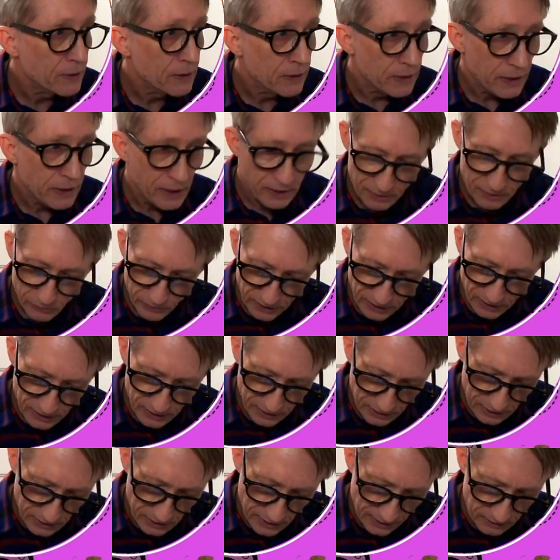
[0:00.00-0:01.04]
And then we need to
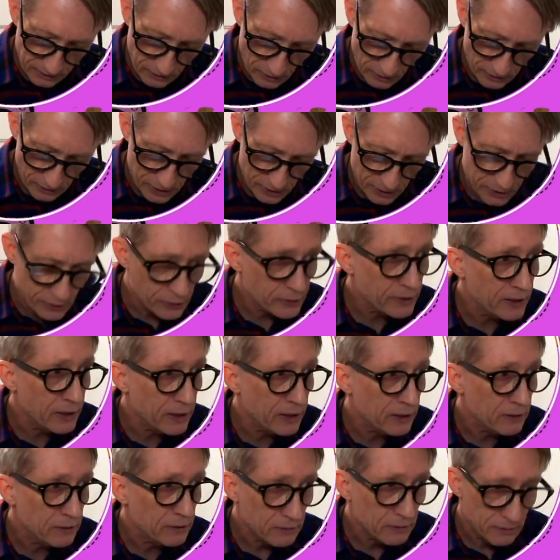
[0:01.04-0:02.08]
connect our string.